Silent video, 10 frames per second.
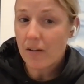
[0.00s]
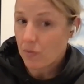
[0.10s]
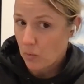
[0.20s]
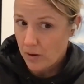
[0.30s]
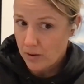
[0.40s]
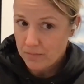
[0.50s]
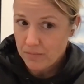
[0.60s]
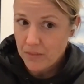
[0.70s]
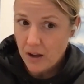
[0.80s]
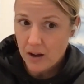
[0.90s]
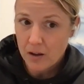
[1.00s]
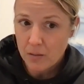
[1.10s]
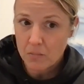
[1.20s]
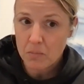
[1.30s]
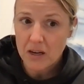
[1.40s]
ever will.
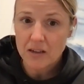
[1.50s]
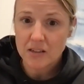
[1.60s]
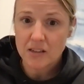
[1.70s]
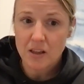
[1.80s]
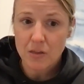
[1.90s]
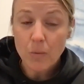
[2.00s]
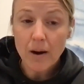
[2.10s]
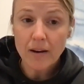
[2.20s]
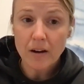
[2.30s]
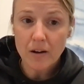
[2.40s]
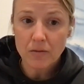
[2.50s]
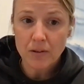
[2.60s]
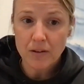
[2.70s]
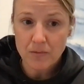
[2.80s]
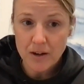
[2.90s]
Because the threat
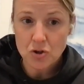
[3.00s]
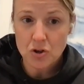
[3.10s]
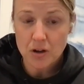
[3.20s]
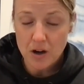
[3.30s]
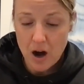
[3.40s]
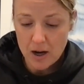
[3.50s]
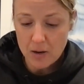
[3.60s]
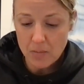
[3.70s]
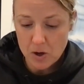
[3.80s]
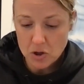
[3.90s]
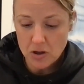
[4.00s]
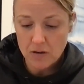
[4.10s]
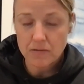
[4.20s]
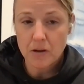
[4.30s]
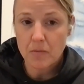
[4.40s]
of invasion and occupation
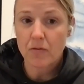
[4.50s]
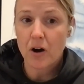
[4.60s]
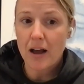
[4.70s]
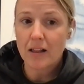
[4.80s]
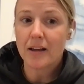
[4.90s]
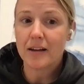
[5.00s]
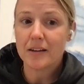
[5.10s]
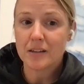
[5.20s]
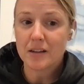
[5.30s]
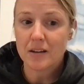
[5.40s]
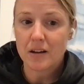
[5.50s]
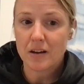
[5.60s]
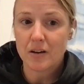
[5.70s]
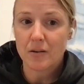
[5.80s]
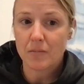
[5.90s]
of some of our allies
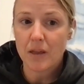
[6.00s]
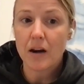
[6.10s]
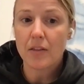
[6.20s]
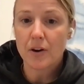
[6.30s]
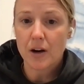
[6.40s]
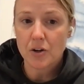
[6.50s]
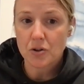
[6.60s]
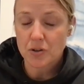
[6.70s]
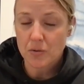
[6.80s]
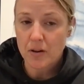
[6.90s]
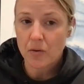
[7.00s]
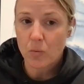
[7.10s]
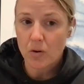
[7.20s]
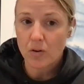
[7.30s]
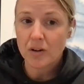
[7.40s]
and other countries around the
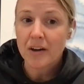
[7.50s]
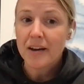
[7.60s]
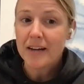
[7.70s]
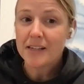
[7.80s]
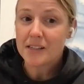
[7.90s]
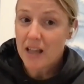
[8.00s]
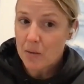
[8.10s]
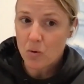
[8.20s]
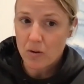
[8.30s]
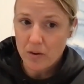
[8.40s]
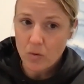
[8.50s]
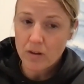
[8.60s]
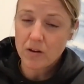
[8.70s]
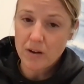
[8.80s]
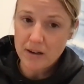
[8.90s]
world is a lot more than
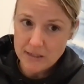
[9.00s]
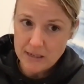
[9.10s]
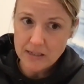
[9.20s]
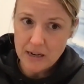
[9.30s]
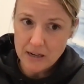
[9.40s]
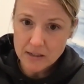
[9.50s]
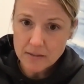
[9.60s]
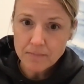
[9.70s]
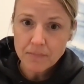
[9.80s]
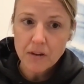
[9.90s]
what the United States has.